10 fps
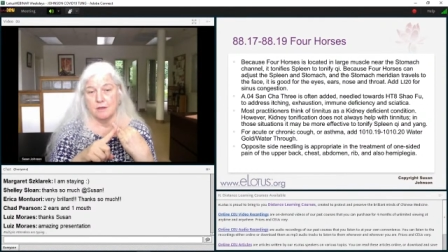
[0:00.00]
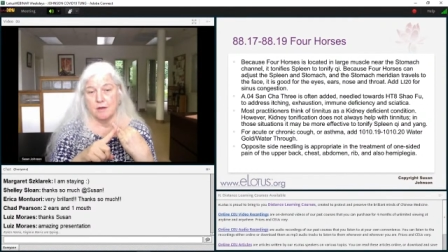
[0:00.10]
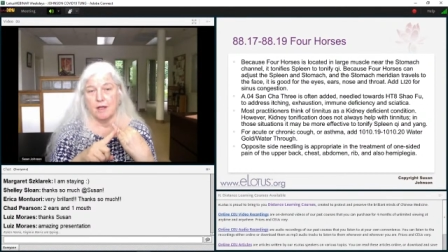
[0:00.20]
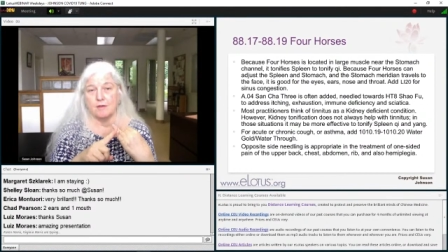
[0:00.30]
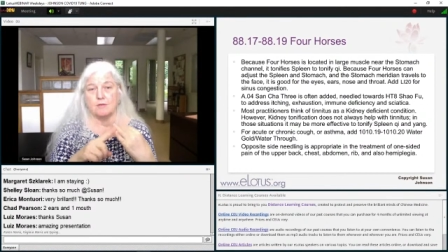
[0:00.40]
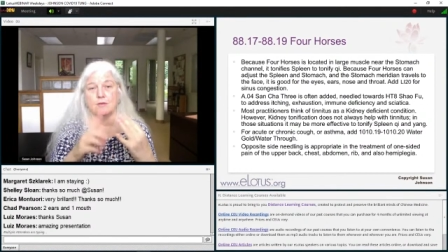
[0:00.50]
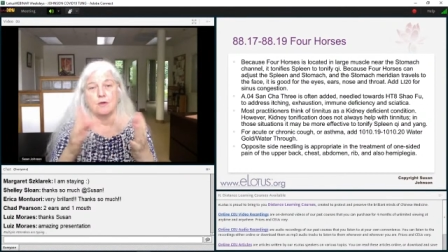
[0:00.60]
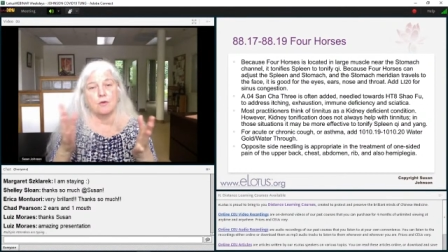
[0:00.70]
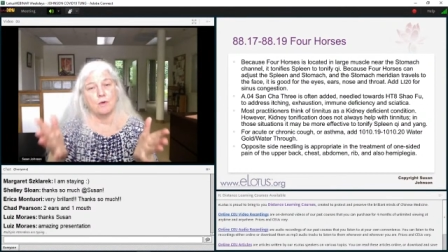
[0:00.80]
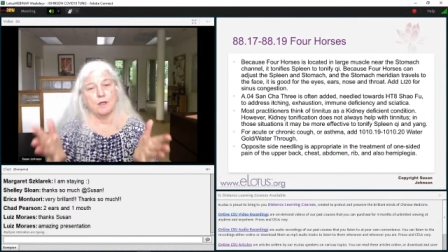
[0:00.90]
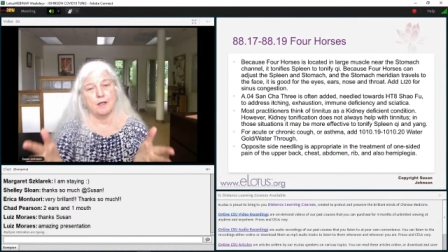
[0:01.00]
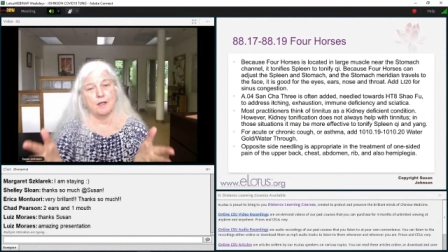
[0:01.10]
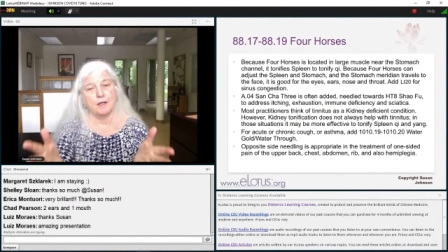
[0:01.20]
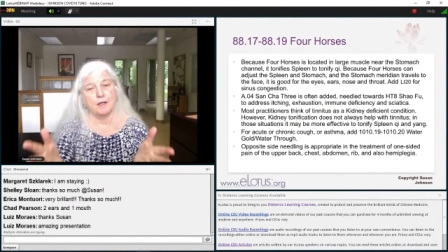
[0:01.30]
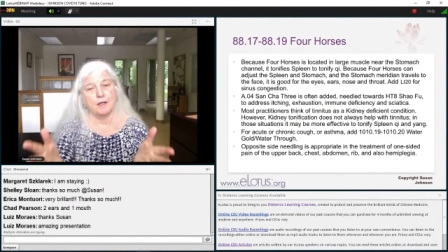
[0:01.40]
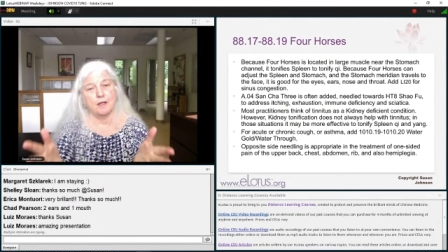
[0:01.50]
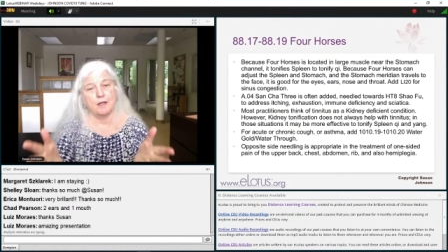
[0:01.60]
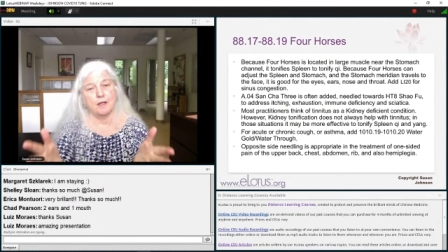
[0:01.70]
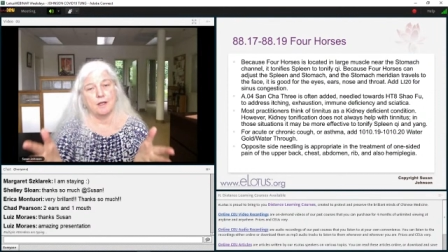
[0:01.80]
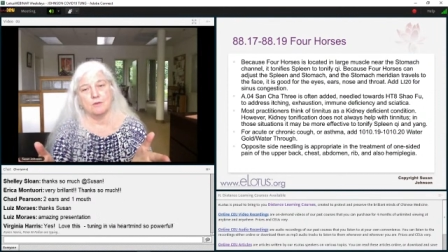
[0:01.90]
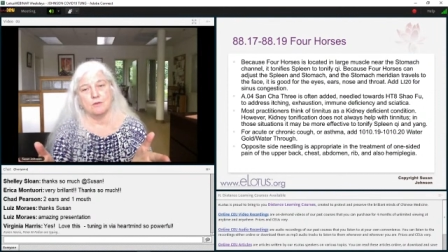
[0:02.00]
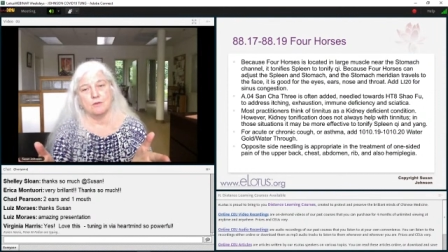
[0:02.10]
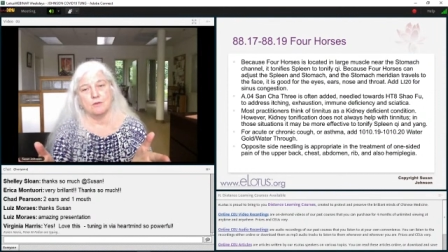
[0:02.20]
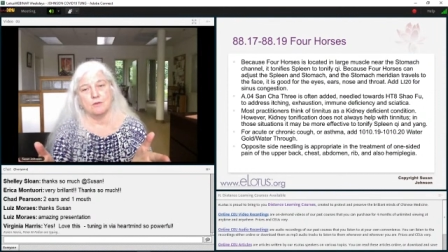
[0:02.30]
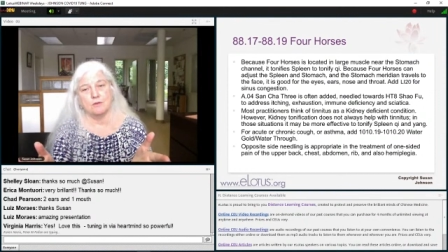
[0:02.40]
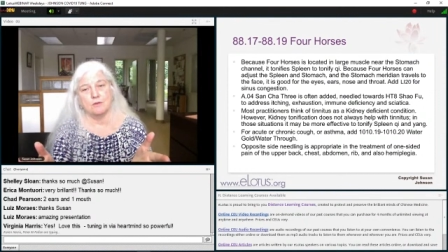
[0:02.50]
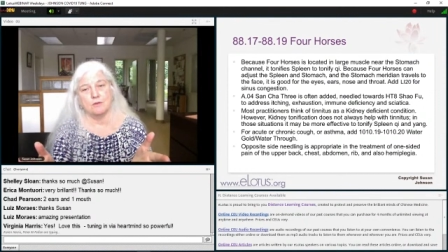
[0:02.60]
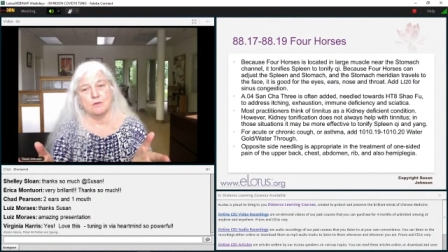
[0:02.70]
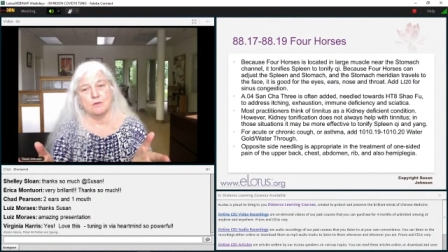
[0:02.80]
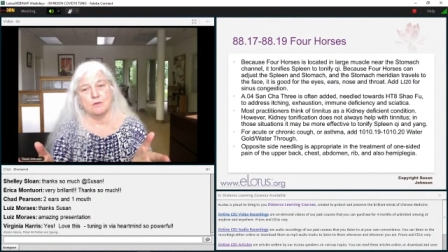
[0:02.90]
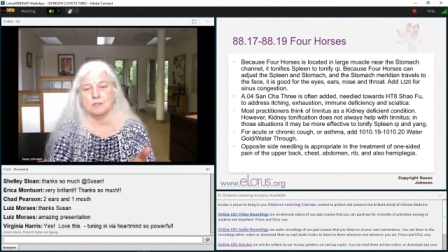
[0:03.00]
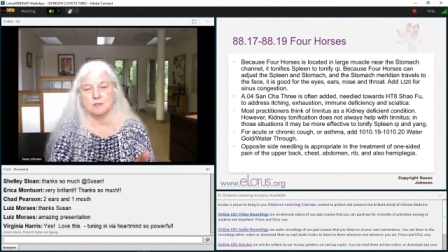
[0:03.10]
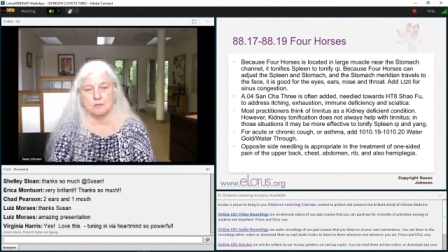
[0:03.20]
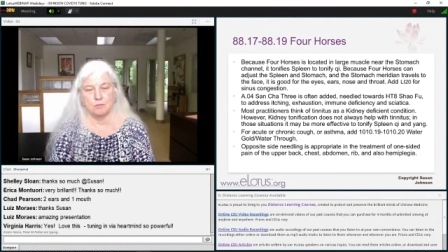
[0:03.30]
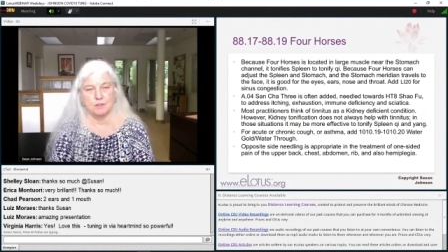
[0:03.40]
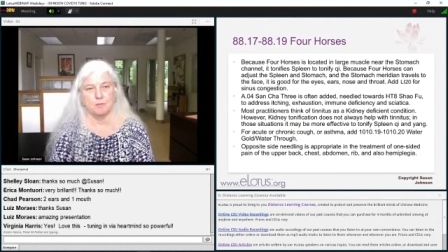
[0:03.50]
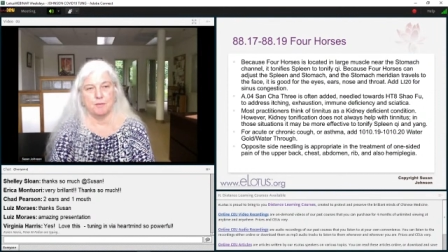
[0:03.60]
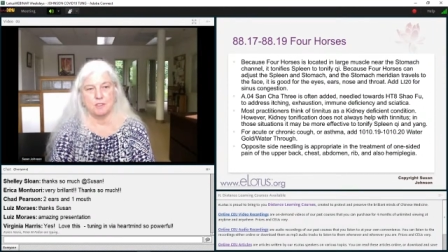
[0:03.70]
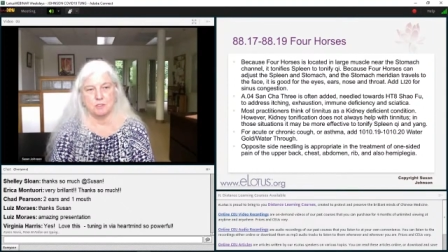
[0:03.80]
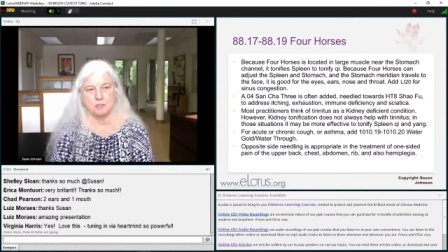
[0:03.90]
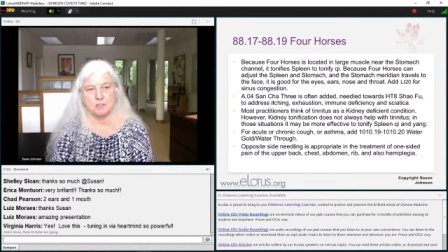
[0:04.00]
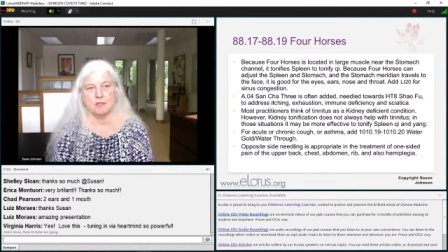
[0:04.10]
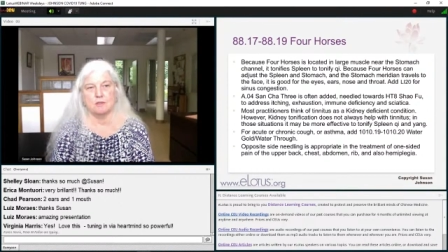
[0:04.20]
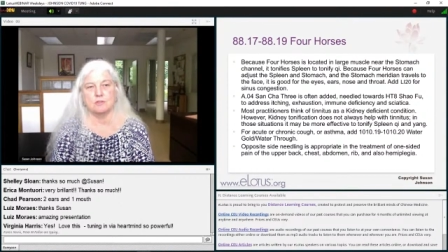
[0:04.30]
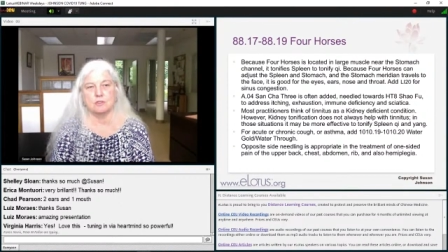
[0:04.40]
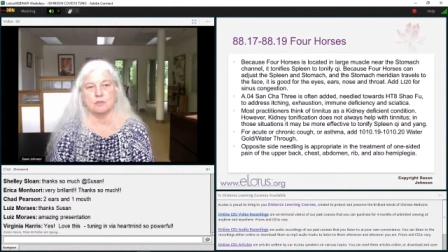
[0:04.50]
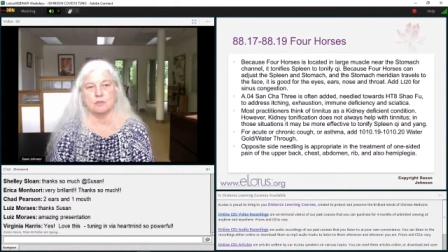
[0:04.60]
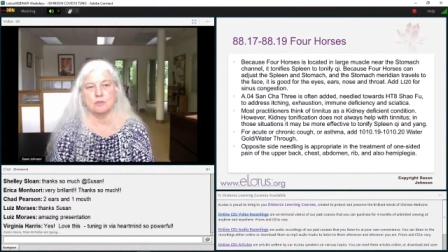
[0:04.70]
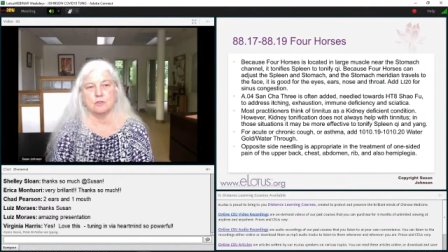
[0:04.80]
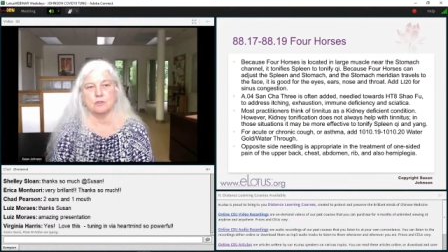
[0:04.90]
All right, so what I want you to do is pay attention to what the patient tells you